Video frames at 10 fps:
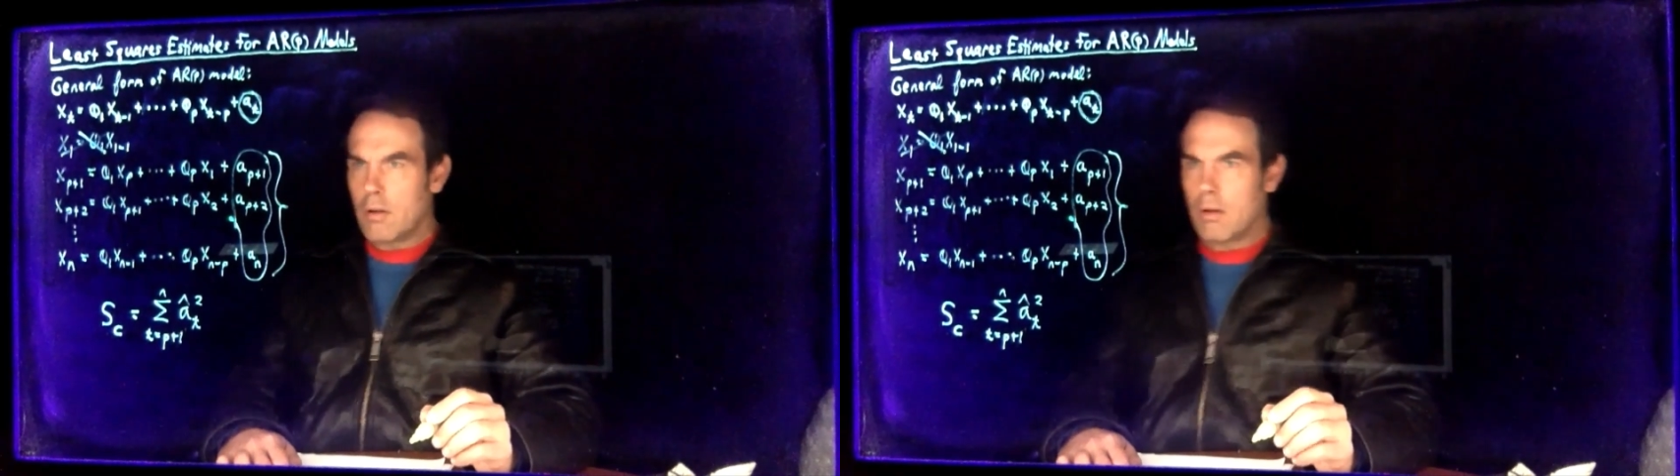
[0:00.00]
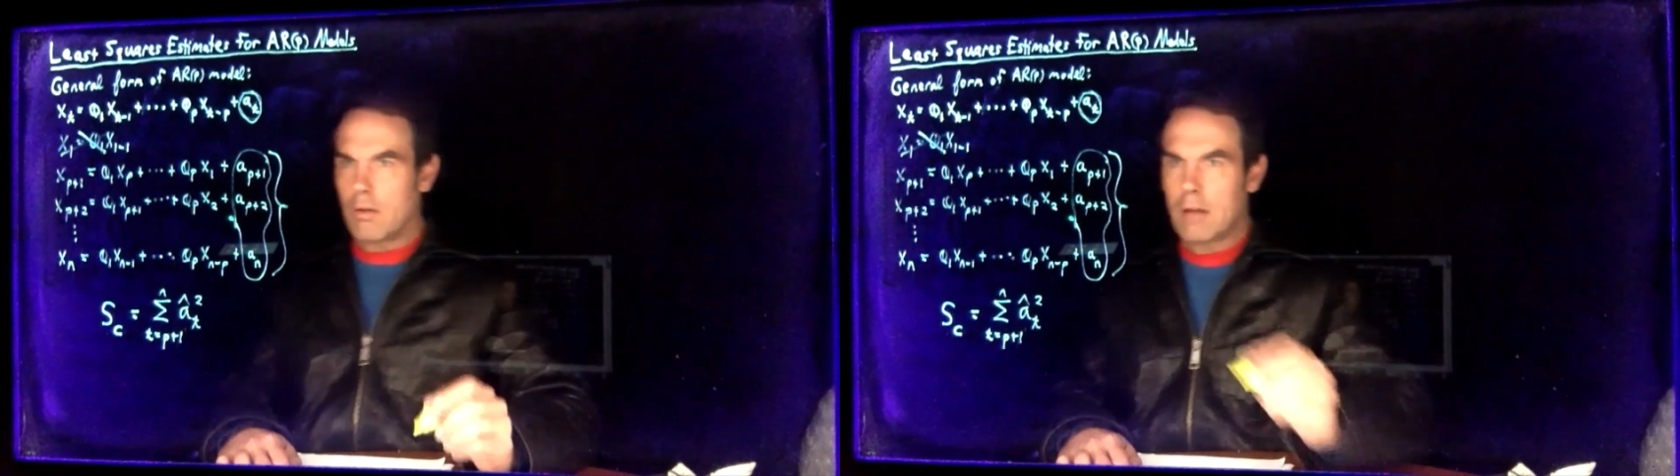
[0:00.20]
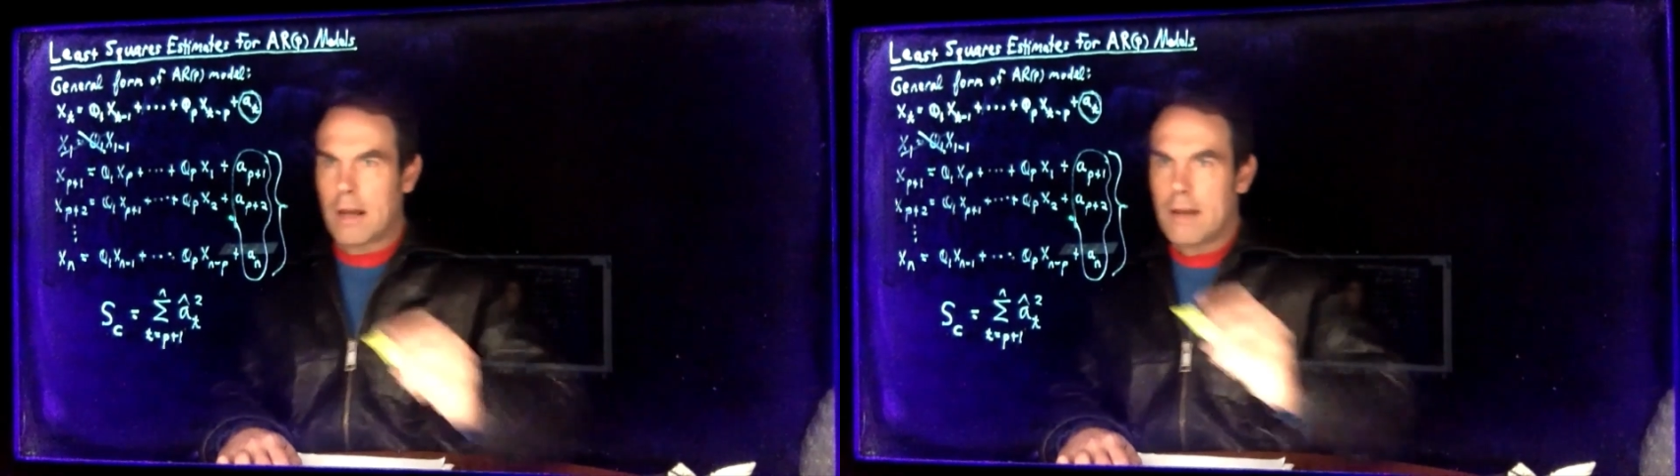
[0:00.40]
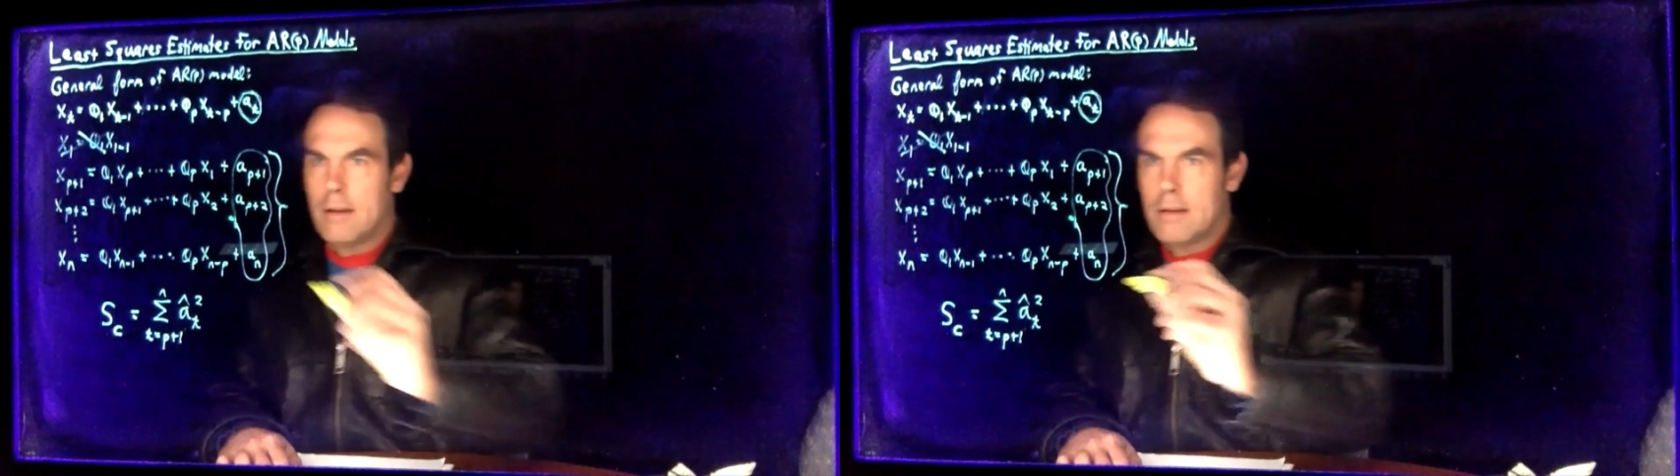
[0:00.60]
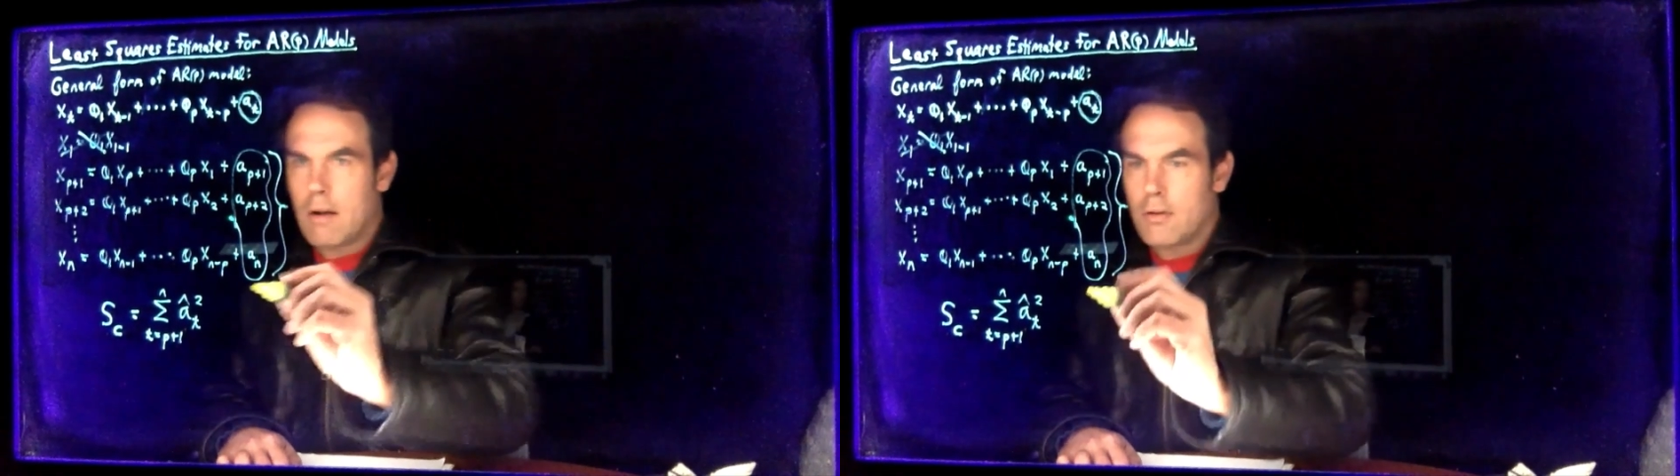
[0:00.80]
Okay,
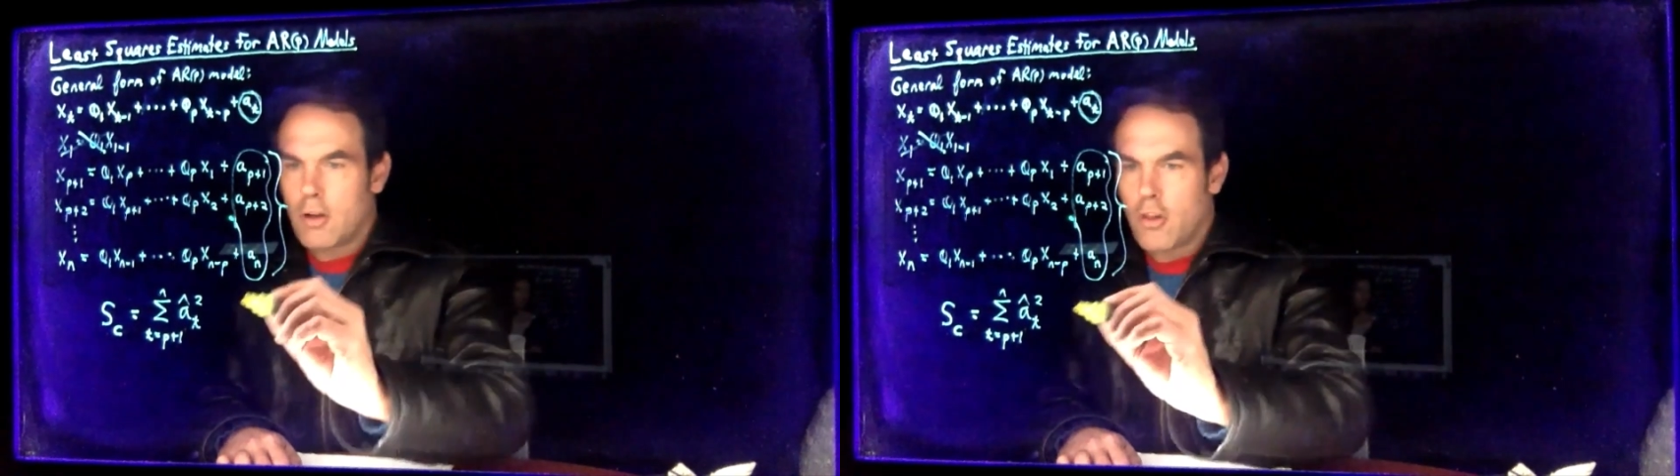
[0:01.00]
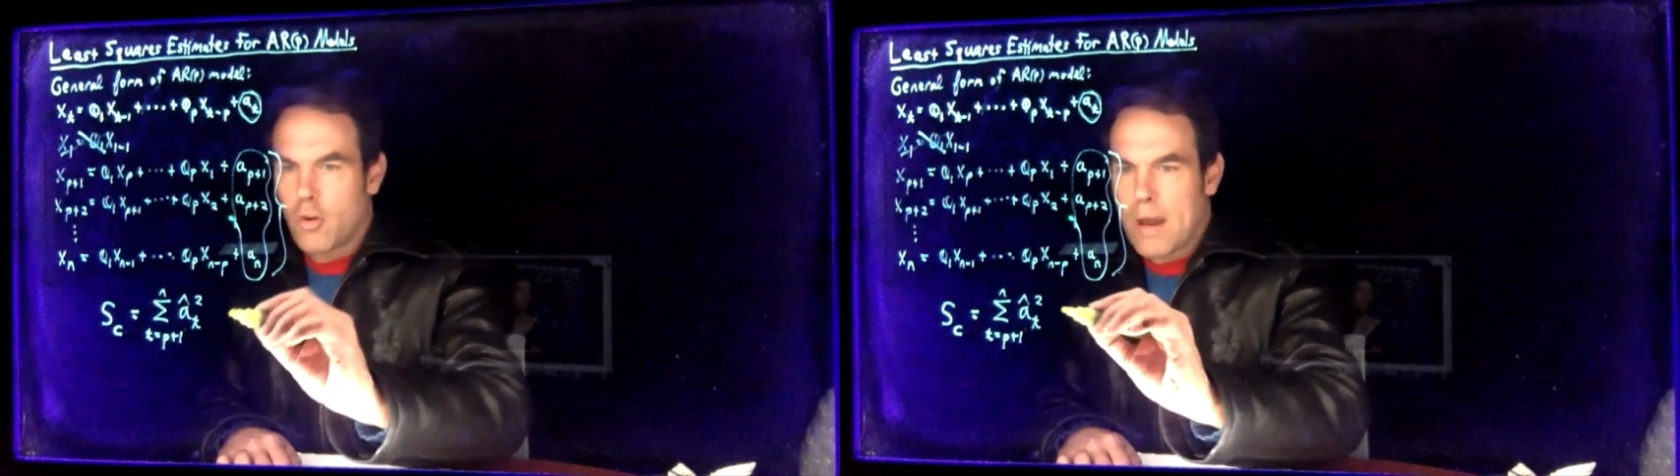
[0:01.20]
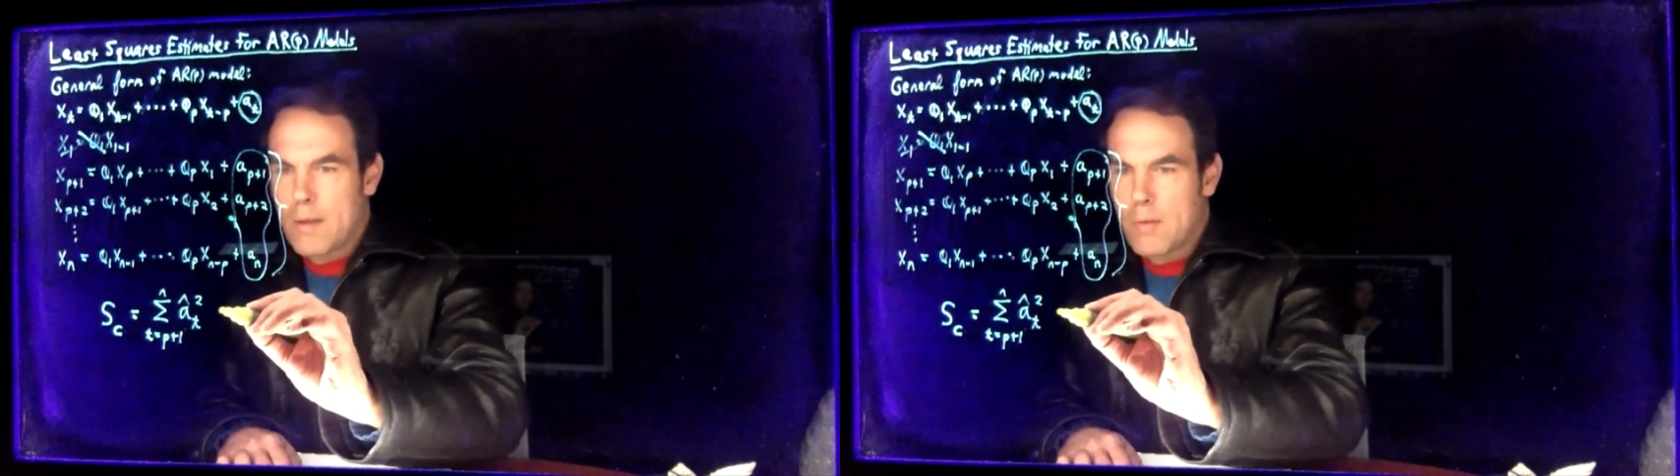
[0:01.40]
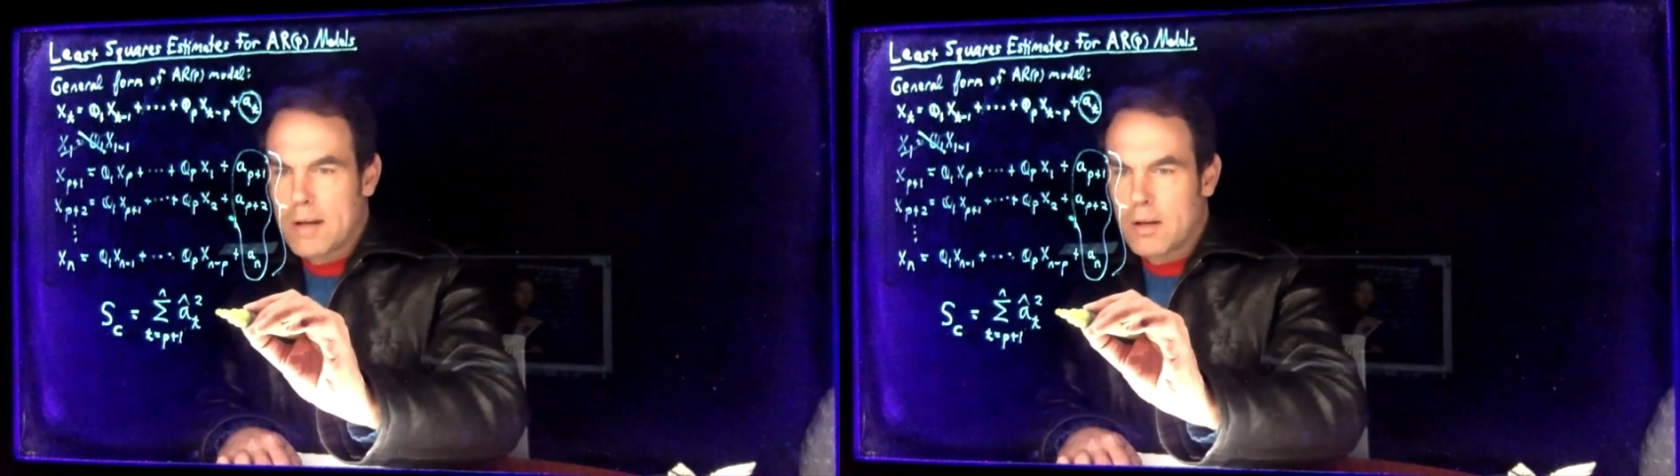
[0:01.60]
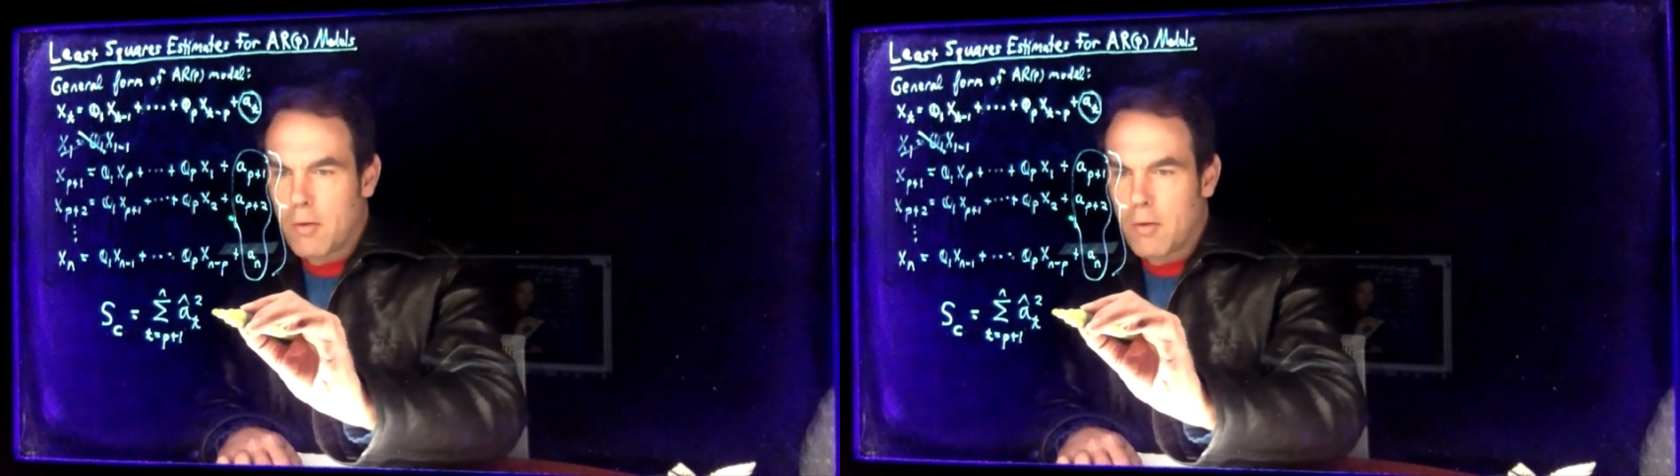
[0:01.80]
now another way we can